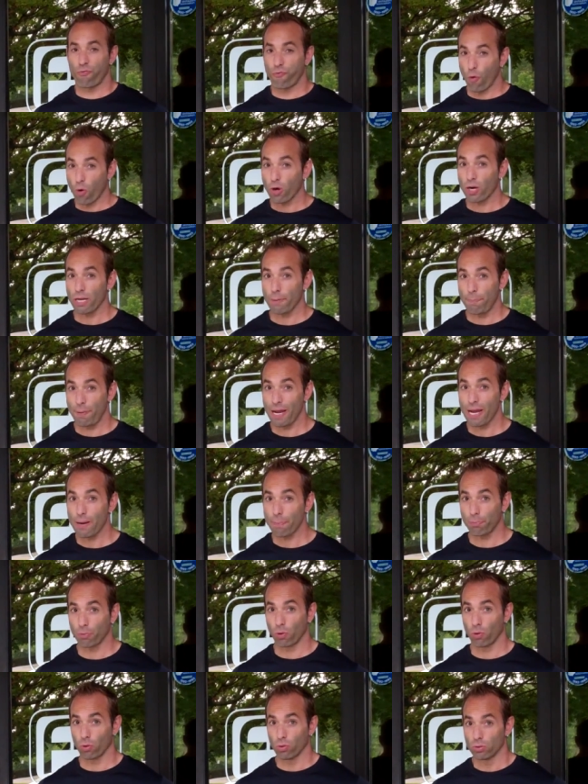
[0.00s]
40
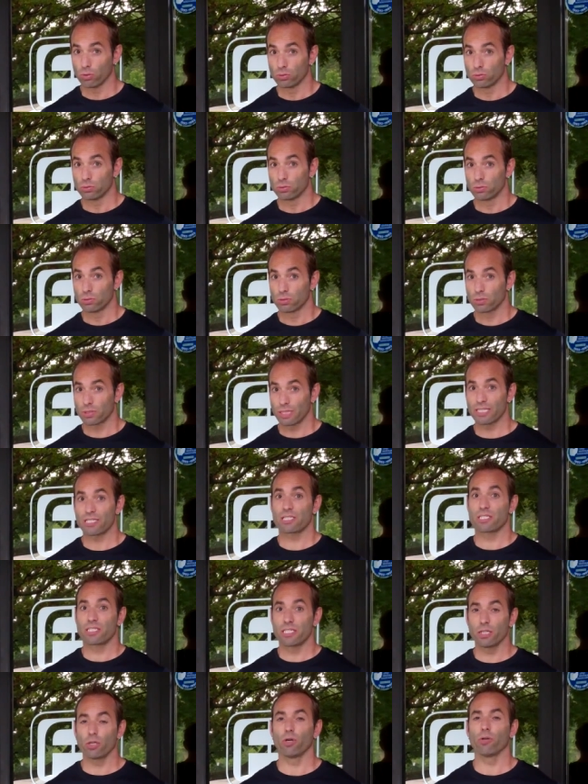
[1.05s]
people that
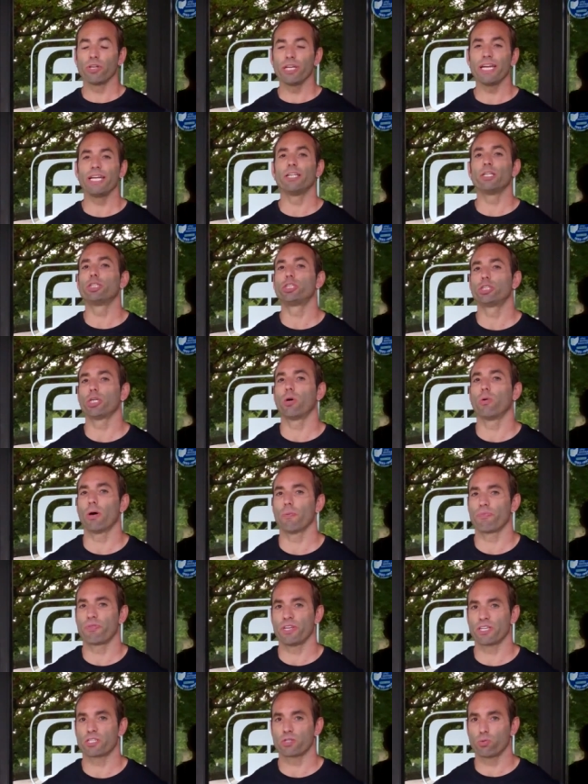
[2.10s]
still need to show
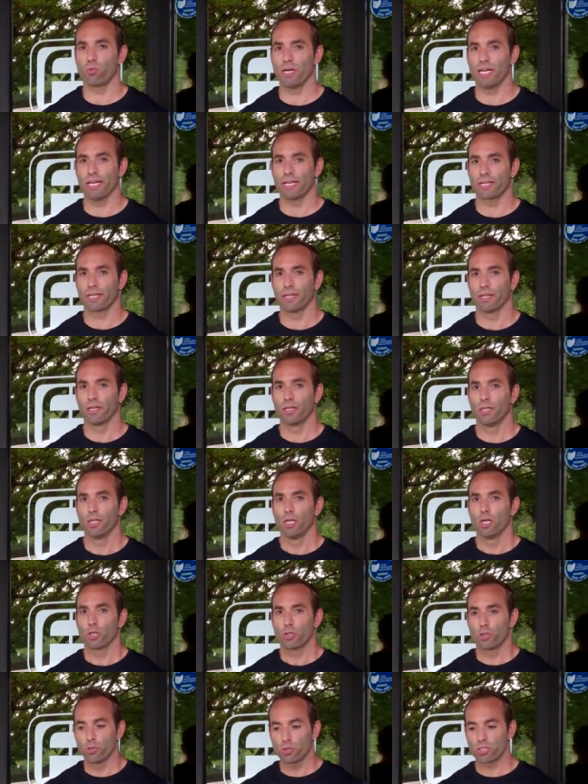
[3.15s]
up this week.
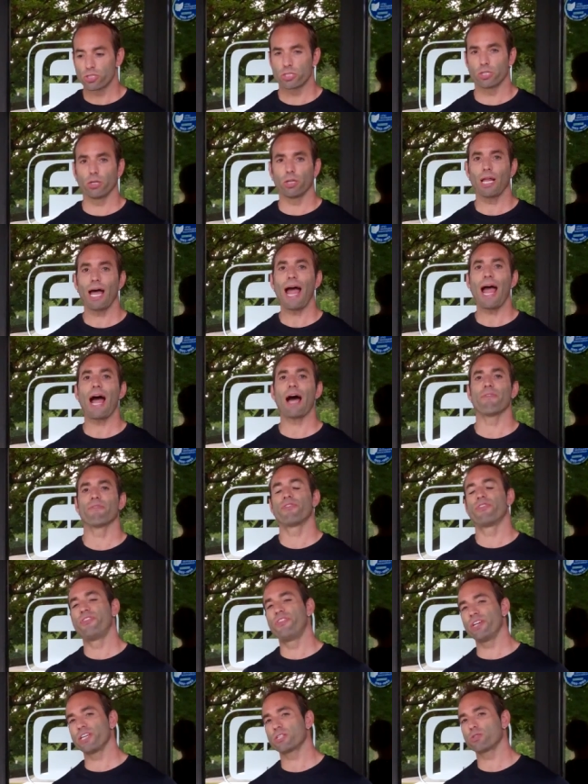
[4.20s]
You still have
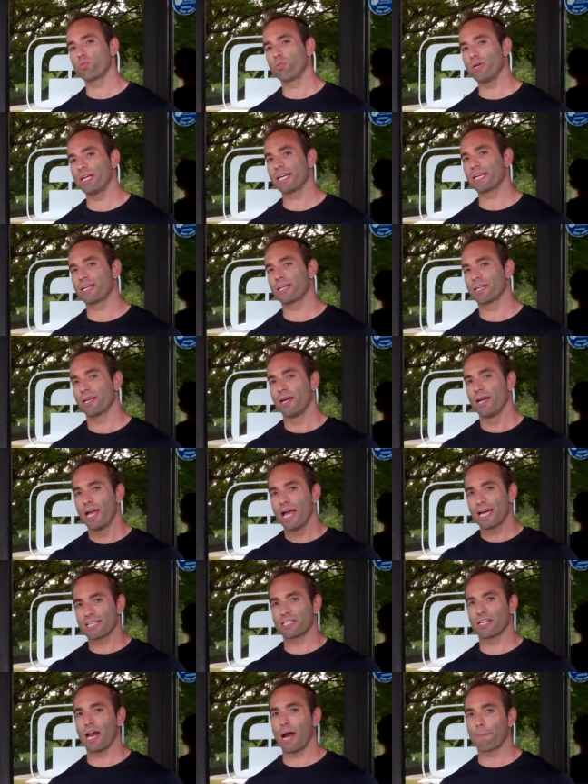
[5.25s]
this week
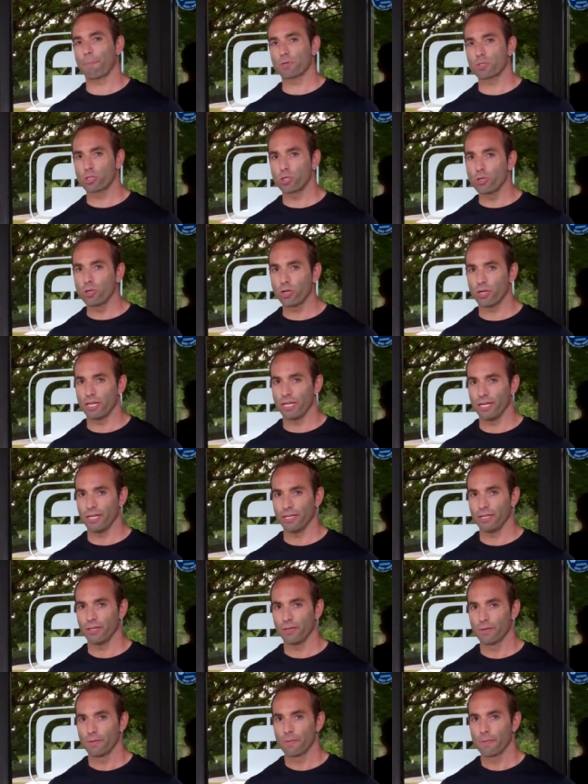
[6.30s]
as an opportunity
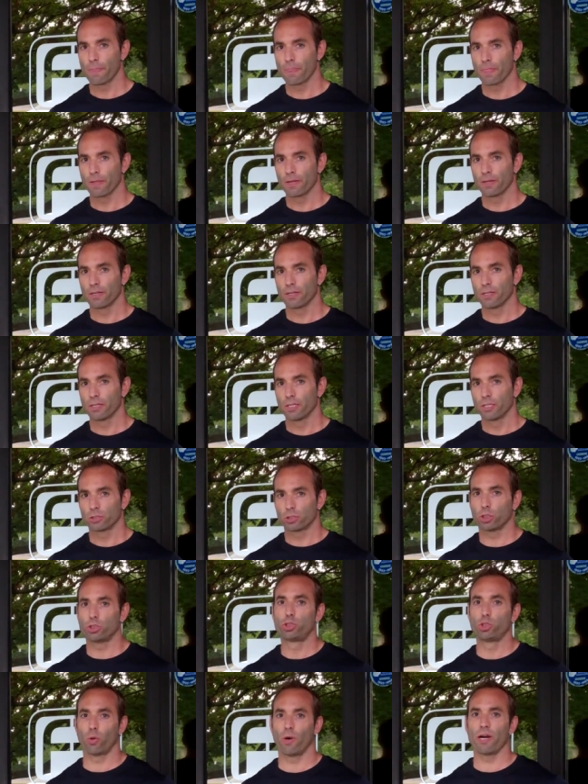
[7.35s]

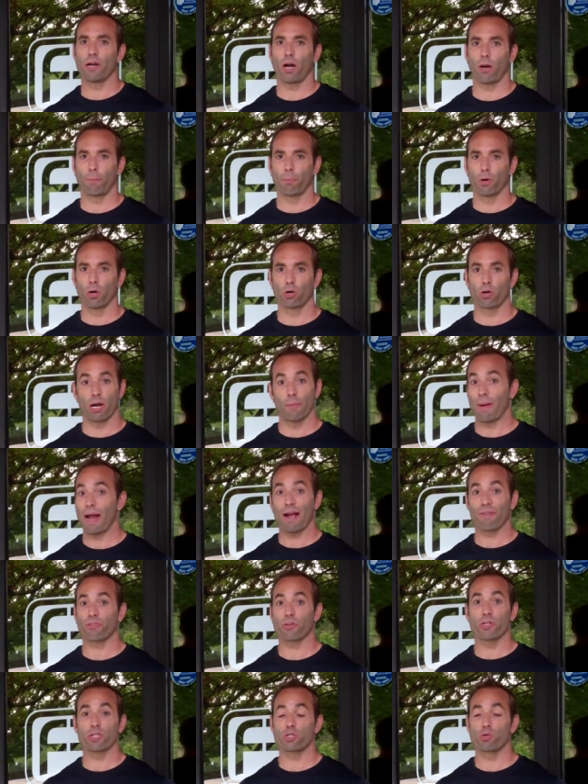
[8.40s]
to join our program.
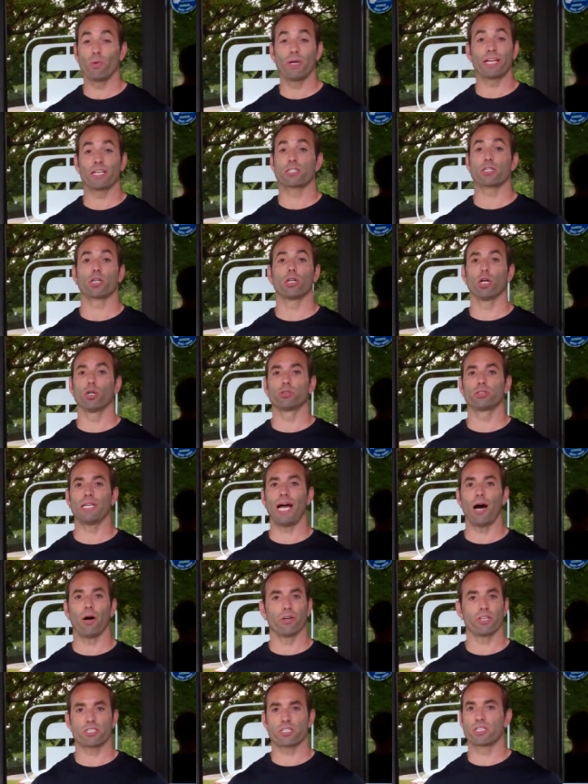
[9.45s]
After this week, it's closed
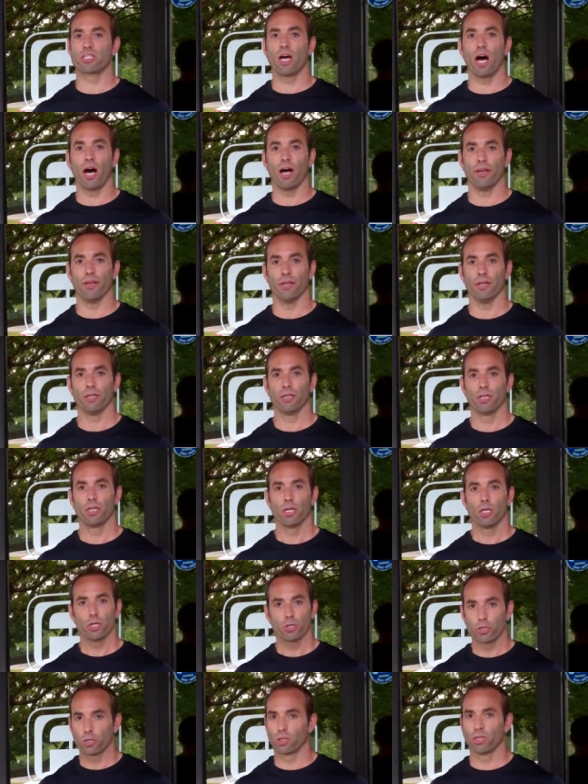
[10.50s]
out. It's done.
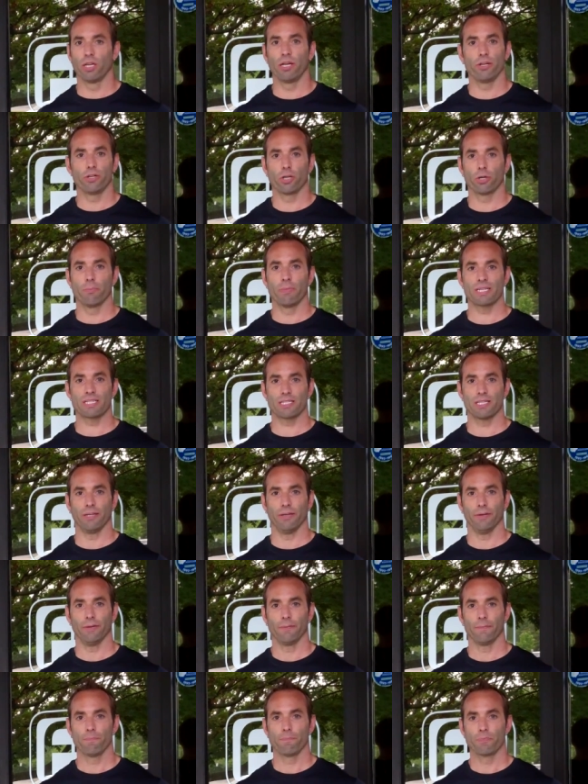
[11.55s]
You're, you're missing.
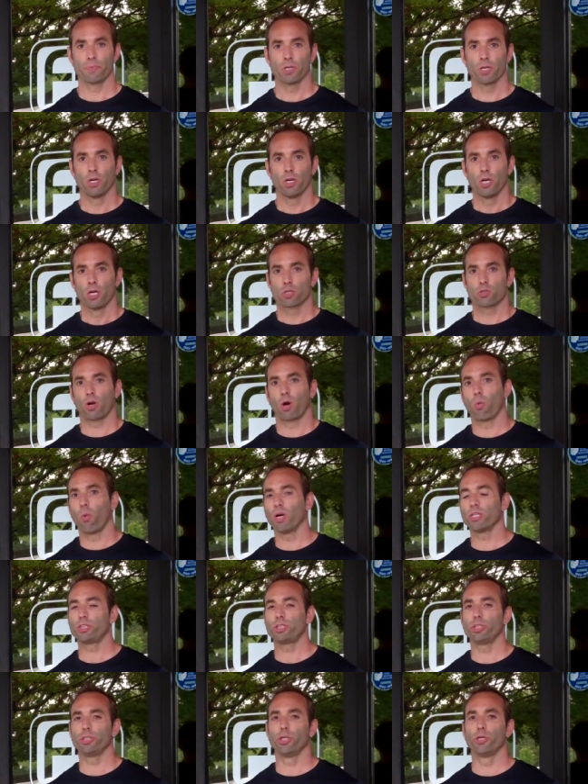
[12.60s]
So I
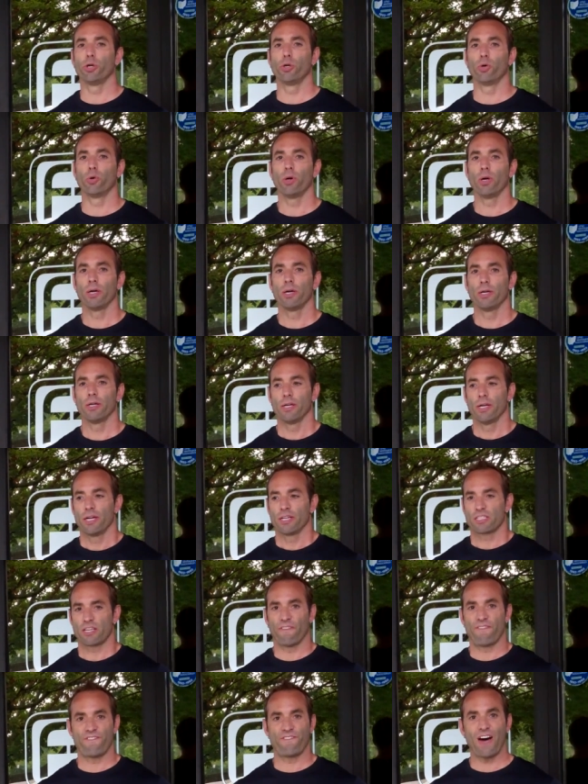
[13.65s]
want you
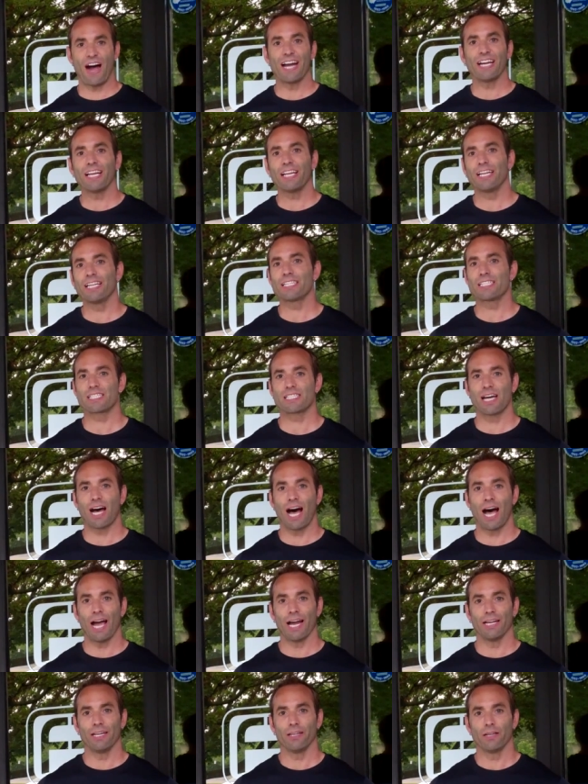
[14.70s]
to find it
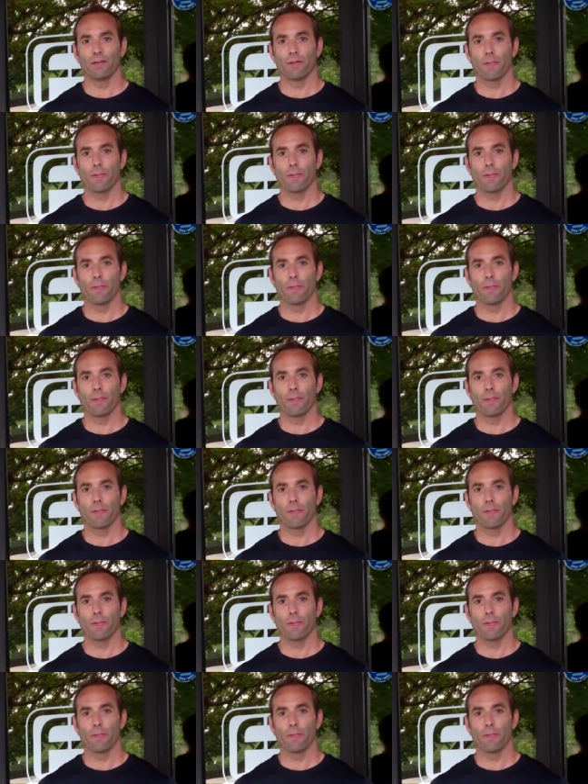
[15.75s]
inside